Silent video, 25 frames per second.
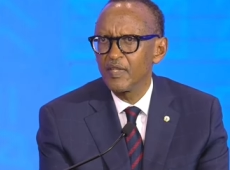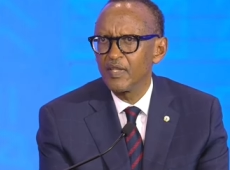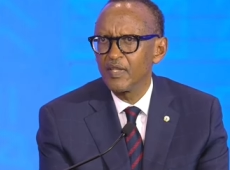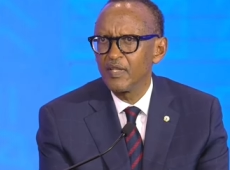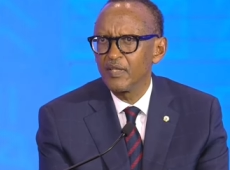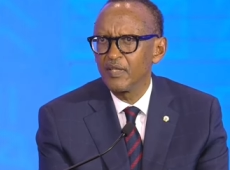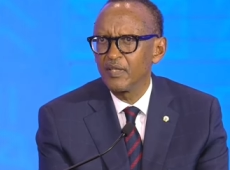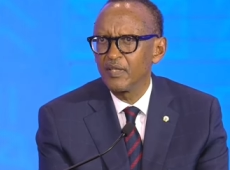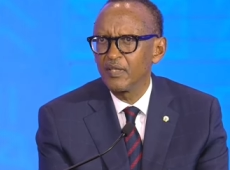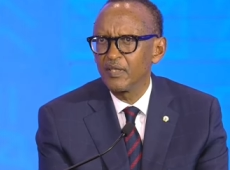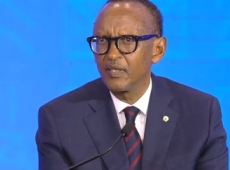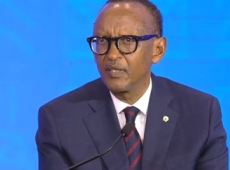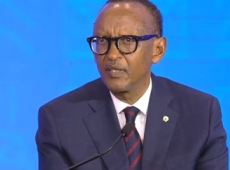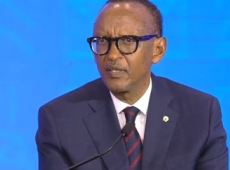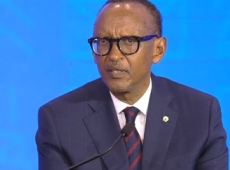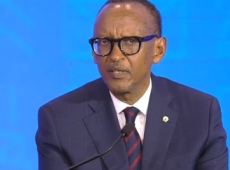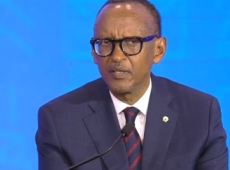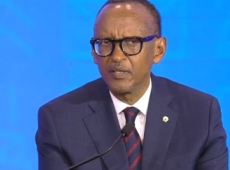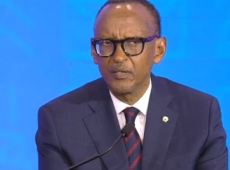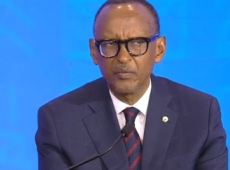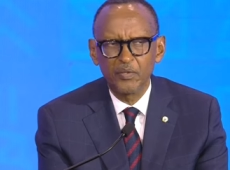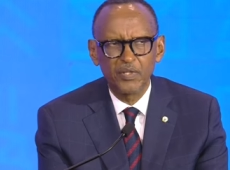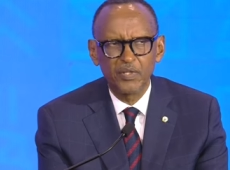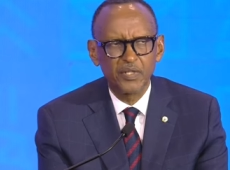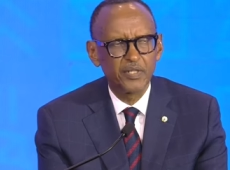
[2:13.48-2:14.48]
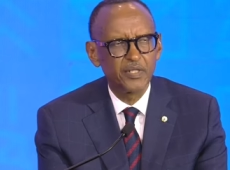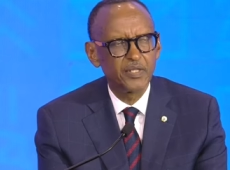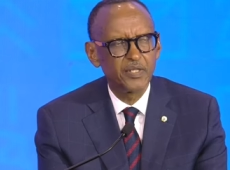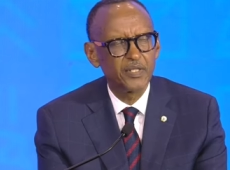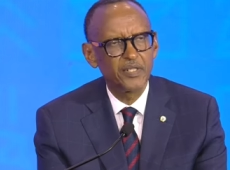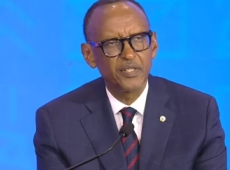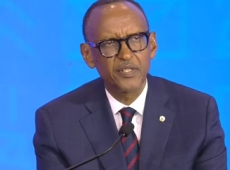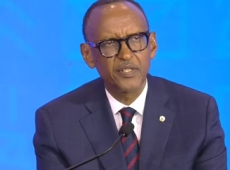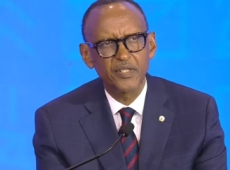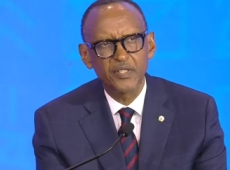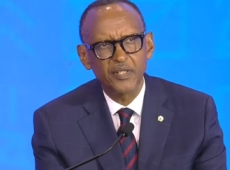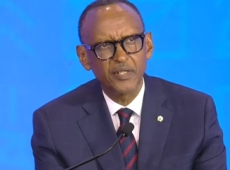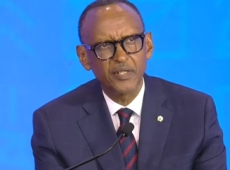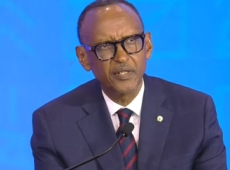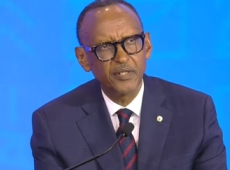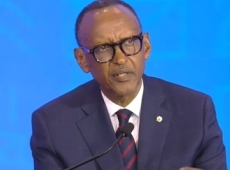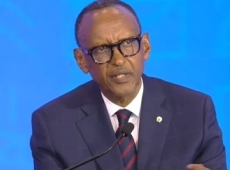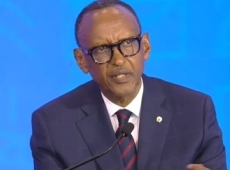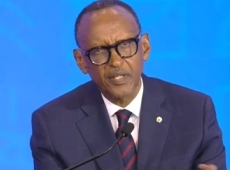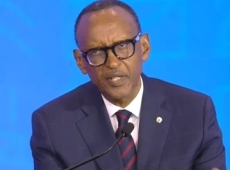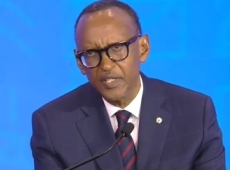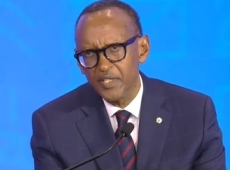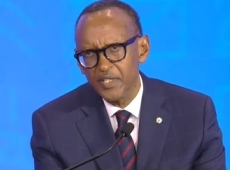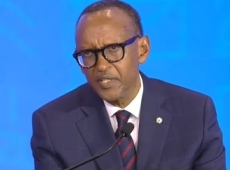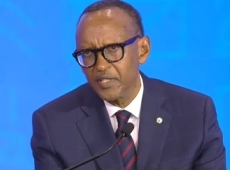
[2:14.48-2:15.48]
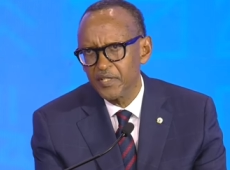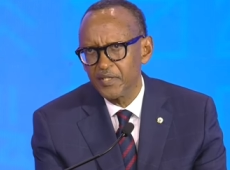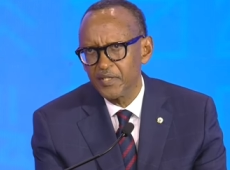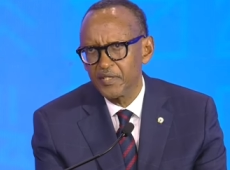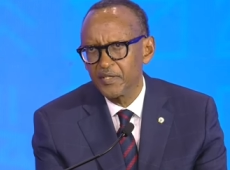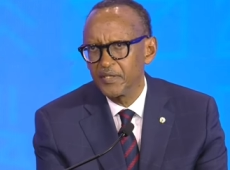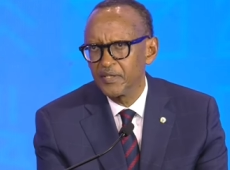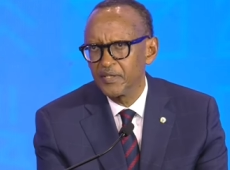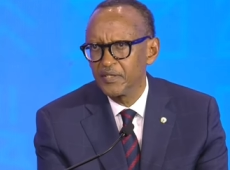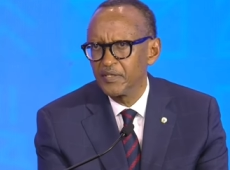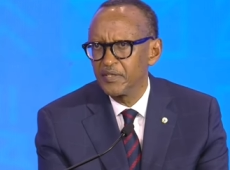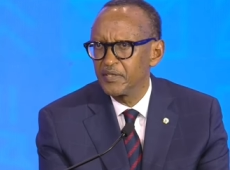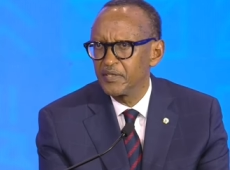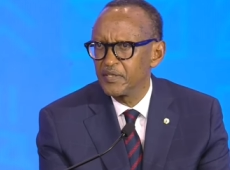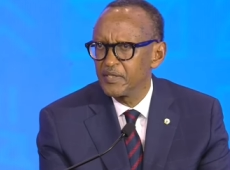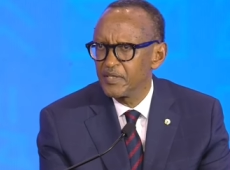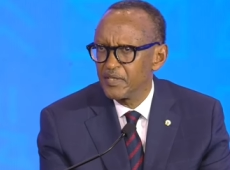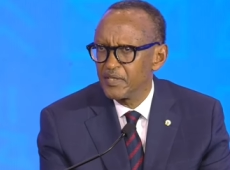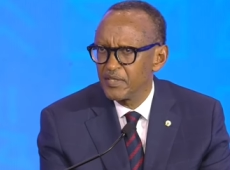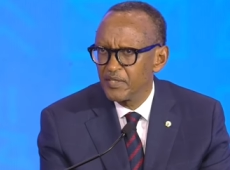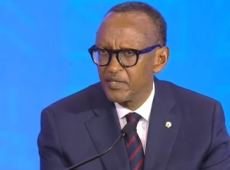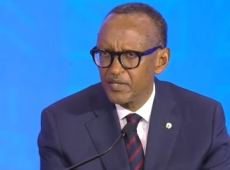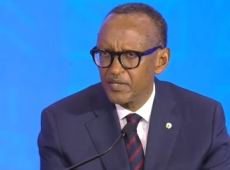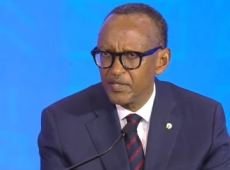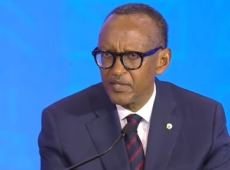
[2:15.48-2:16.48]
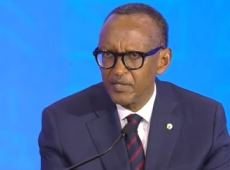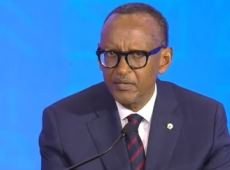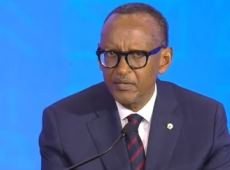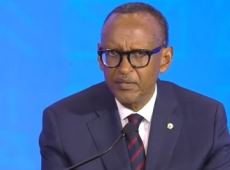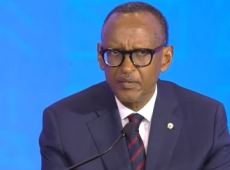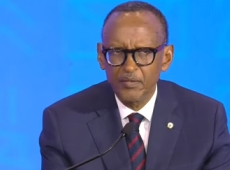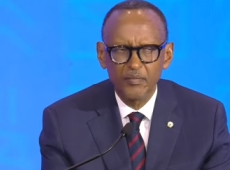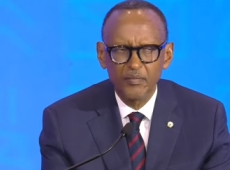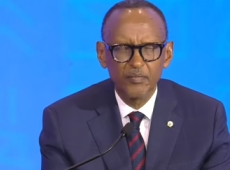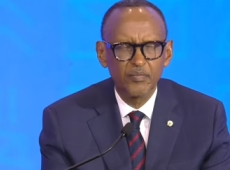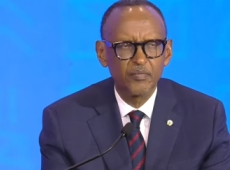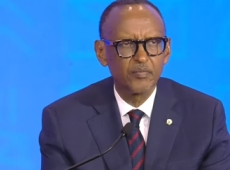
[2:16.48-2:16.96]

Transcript: uh, whether it is education, it is, uh,